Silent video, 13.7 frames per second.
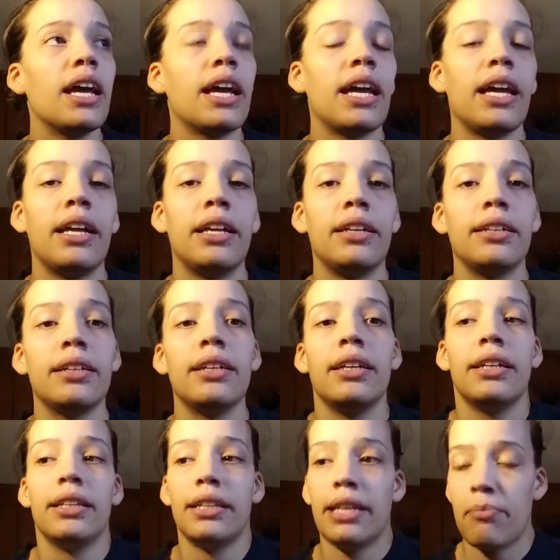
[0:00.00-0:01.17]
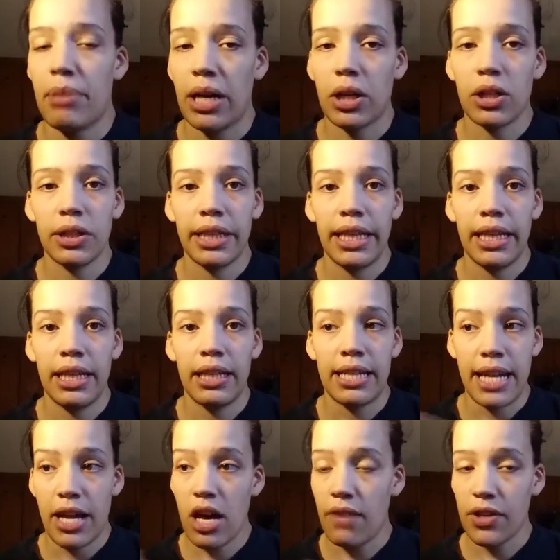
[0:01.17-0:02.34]
And they buckle in,
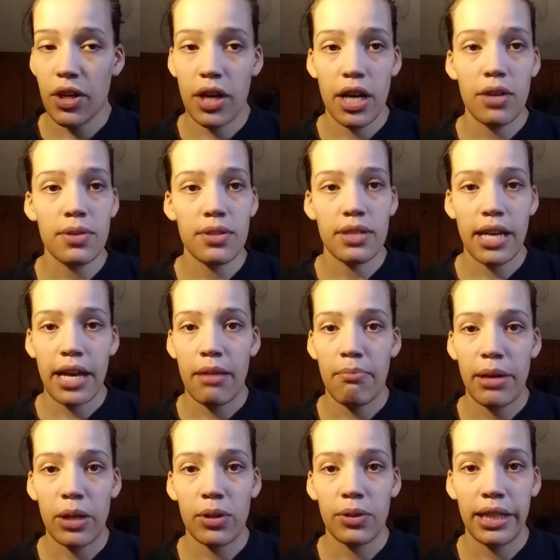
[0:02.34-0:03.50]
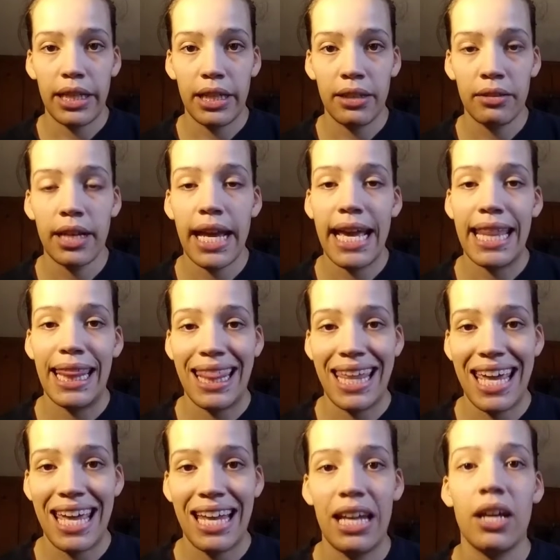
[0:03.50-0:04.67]
take off their coats. They get buckled in. And
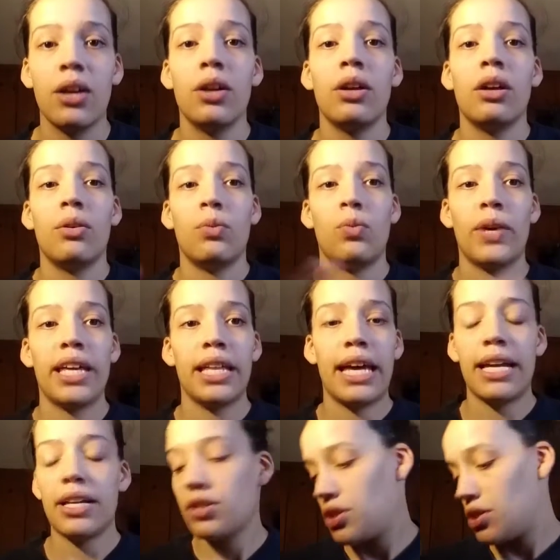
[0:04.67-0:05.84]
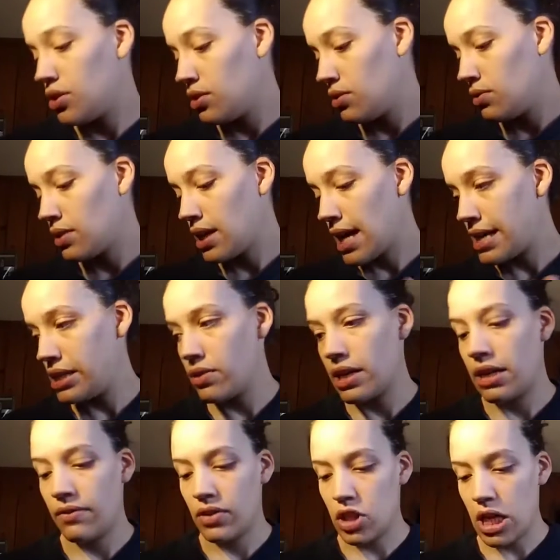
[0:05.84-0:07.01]
then we like to, I don't
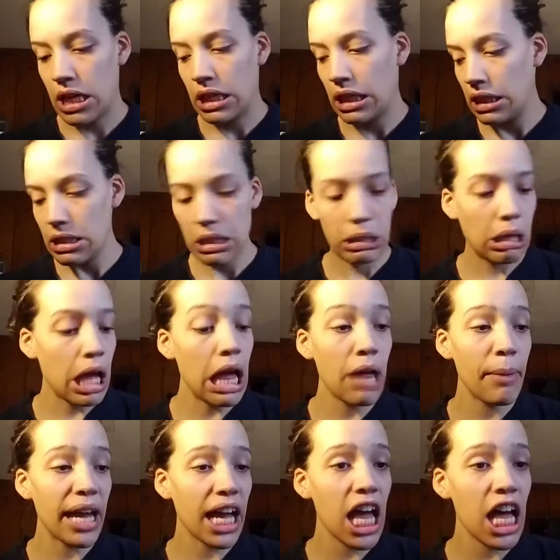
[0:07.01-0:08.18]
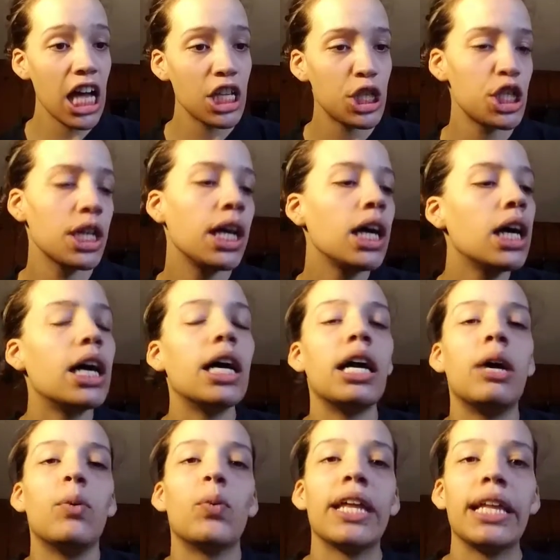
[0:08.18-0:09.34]
have a jacket. Oh my gosh!
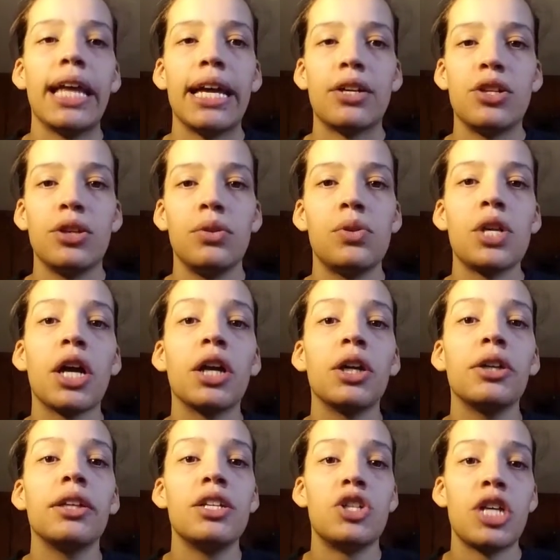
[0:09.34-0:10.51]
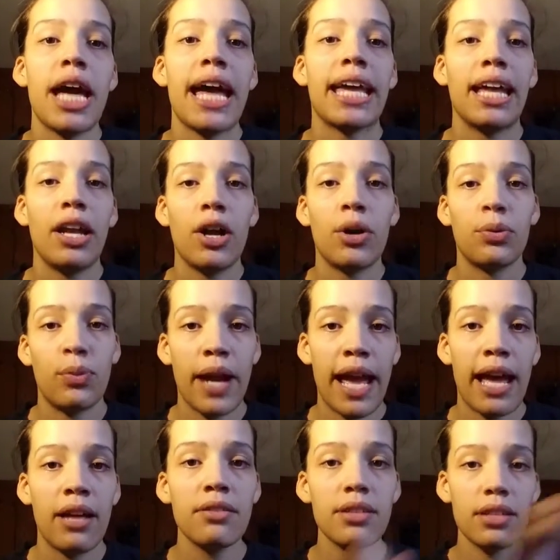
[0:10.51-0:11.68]
We like to turn the jacket
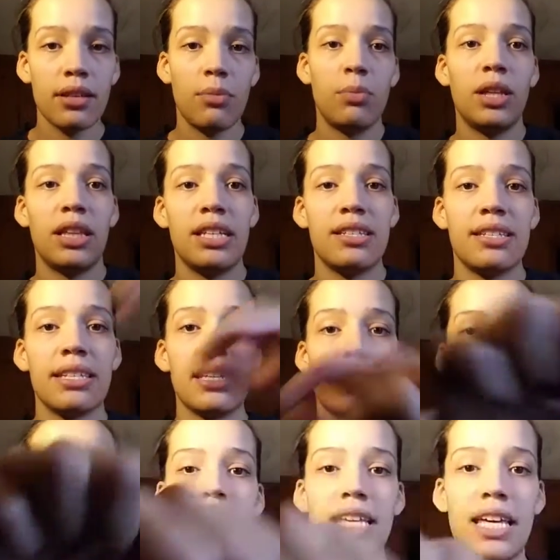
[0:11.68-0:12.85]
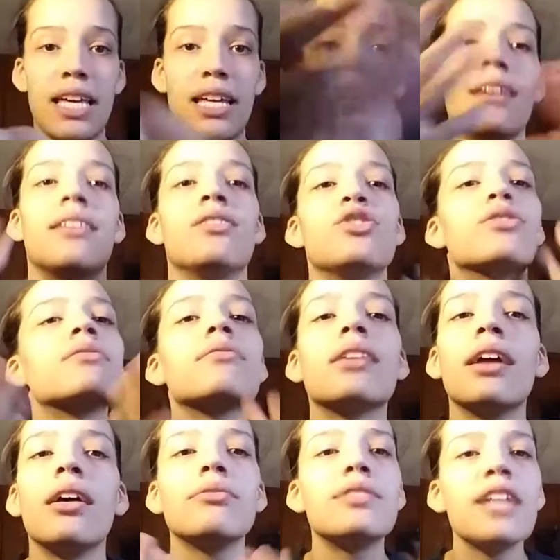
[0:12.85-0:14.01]
around, put the sleeves in, and just, you
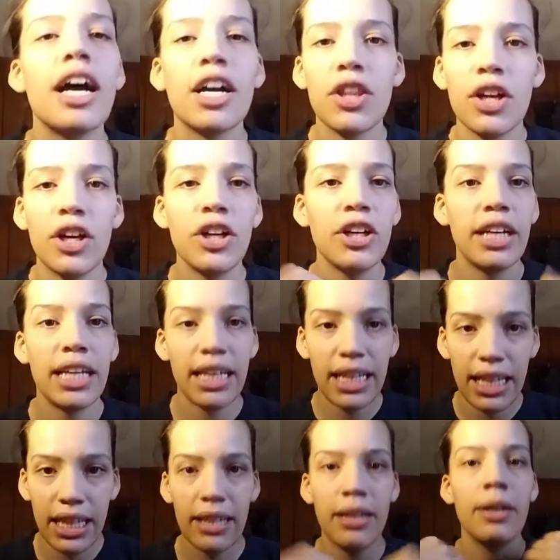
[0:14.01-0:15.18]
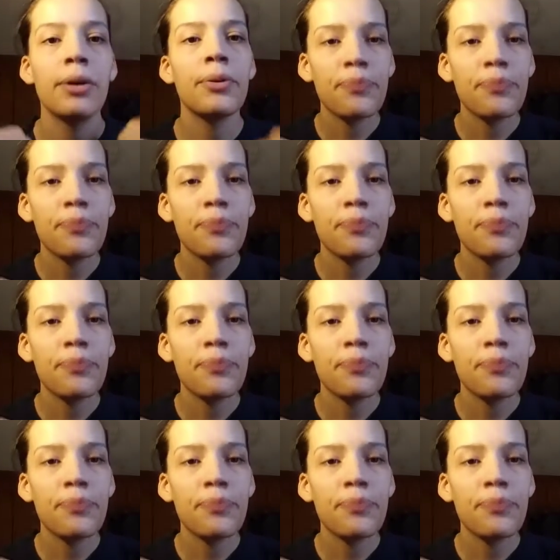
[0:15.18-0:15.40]
know, tuck the hood in